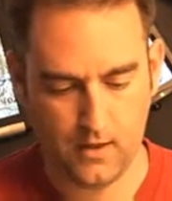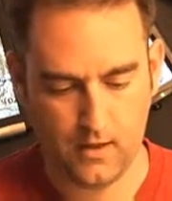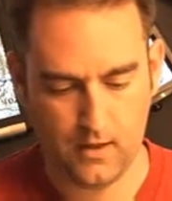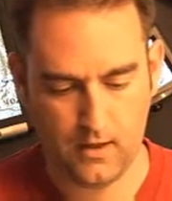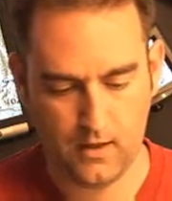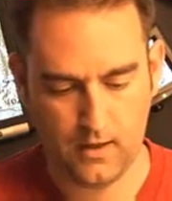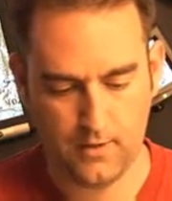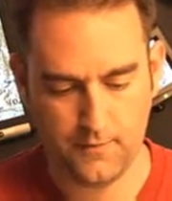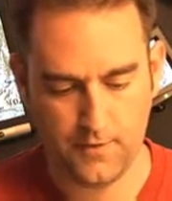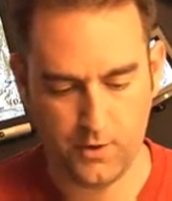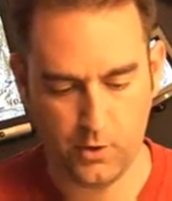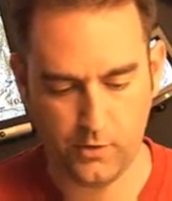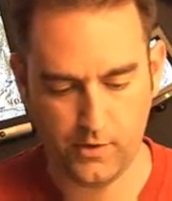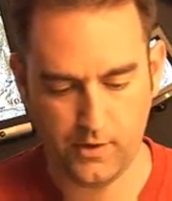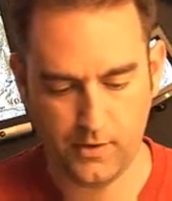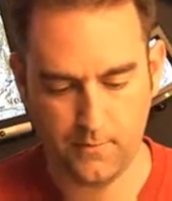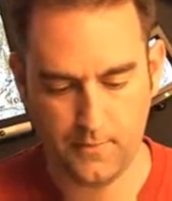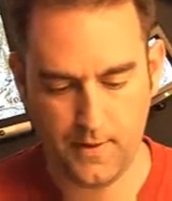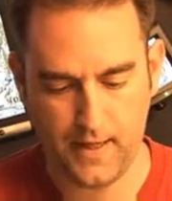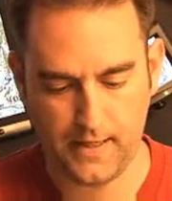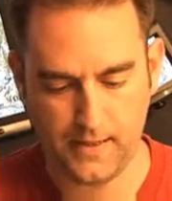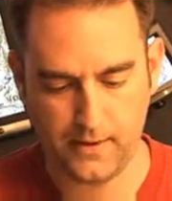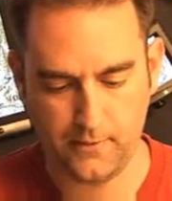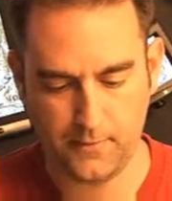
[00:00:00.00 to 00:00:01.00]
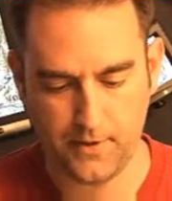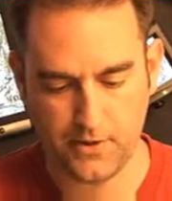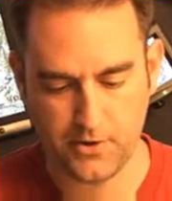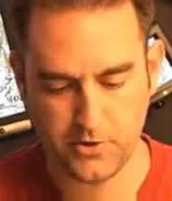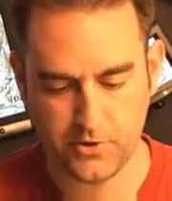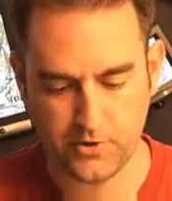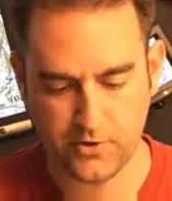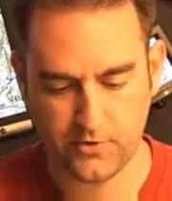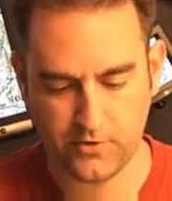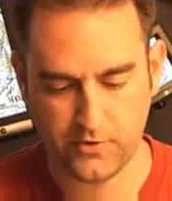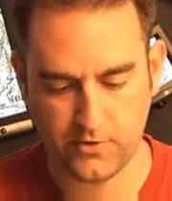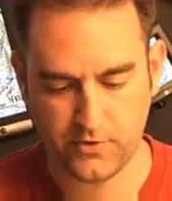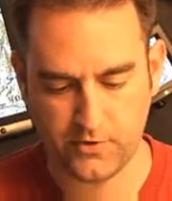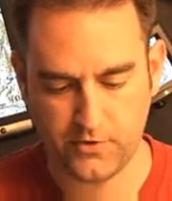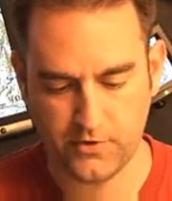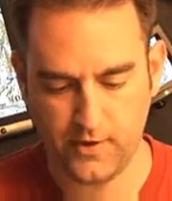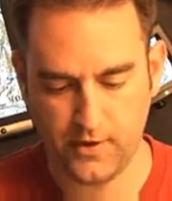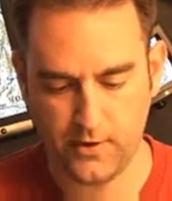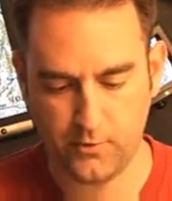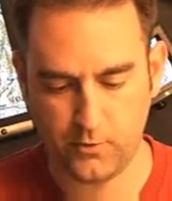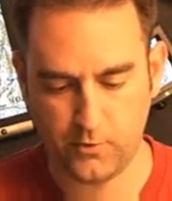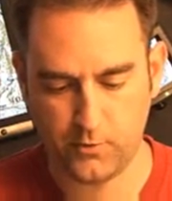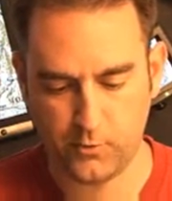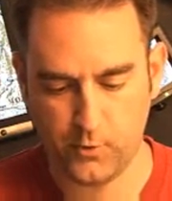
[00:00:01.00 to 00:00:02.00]
Uh, the only ballot measure to
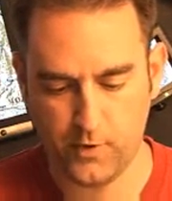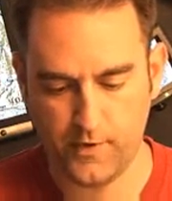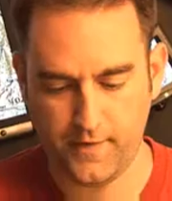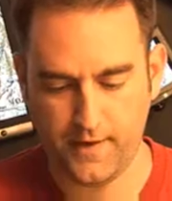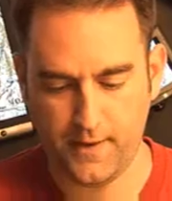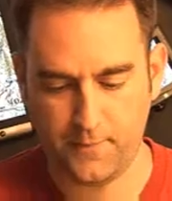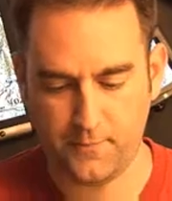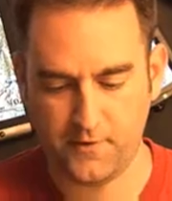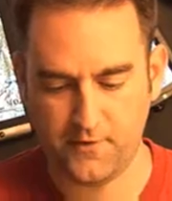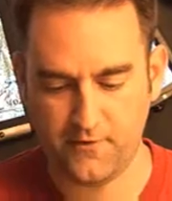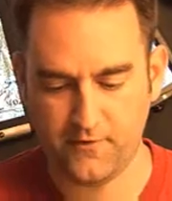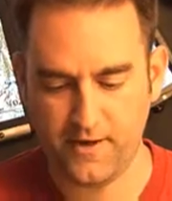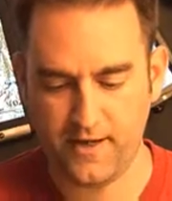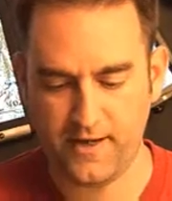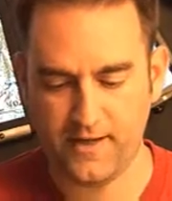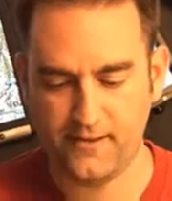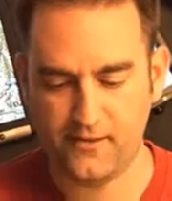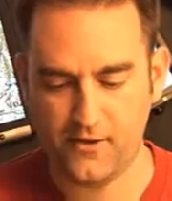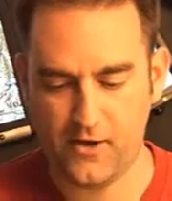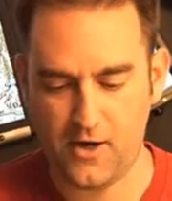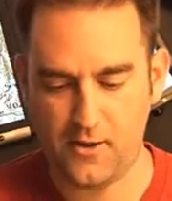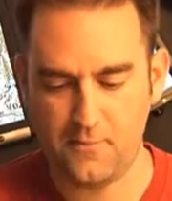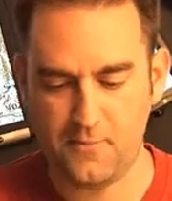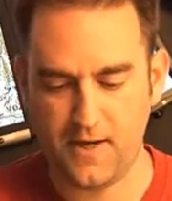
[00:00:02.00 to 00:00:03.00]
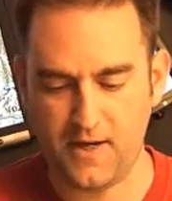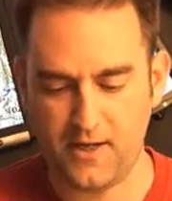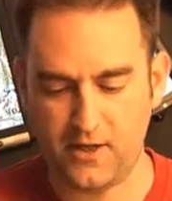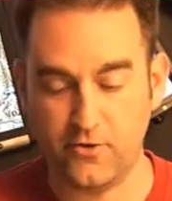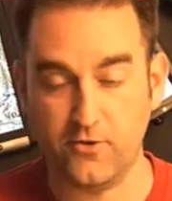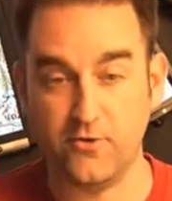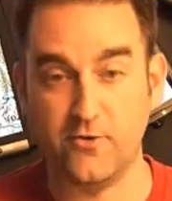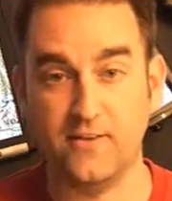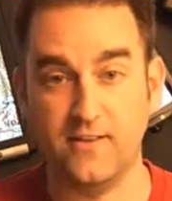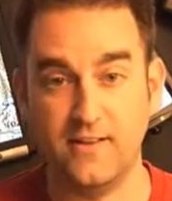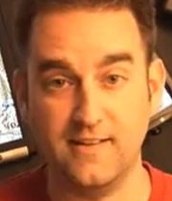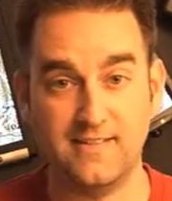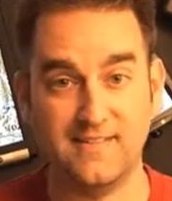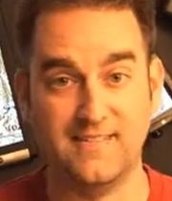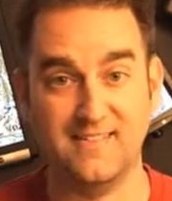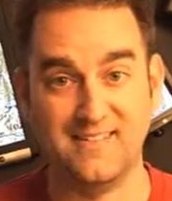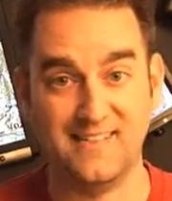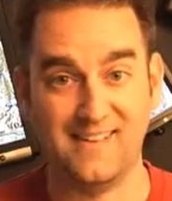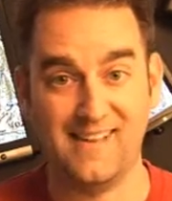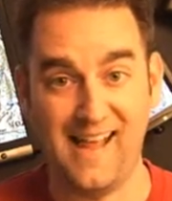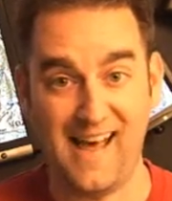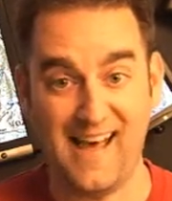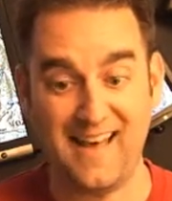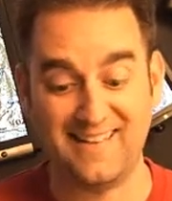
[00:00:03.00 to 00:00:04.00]
succeed was one that prevented lawmakers, this
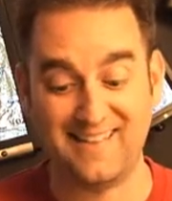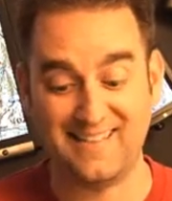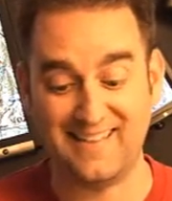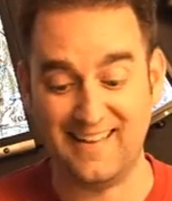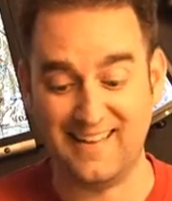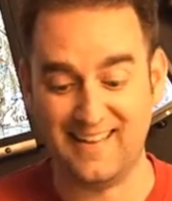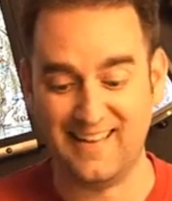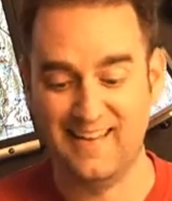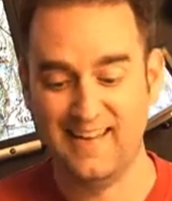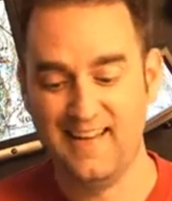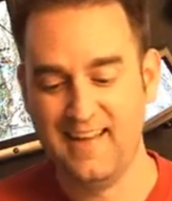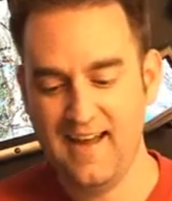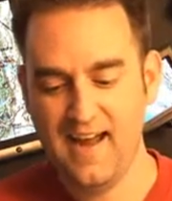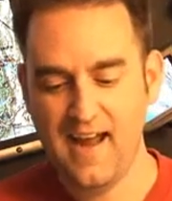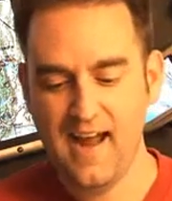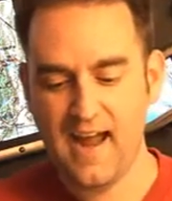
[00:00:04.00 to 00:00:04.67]
is classic,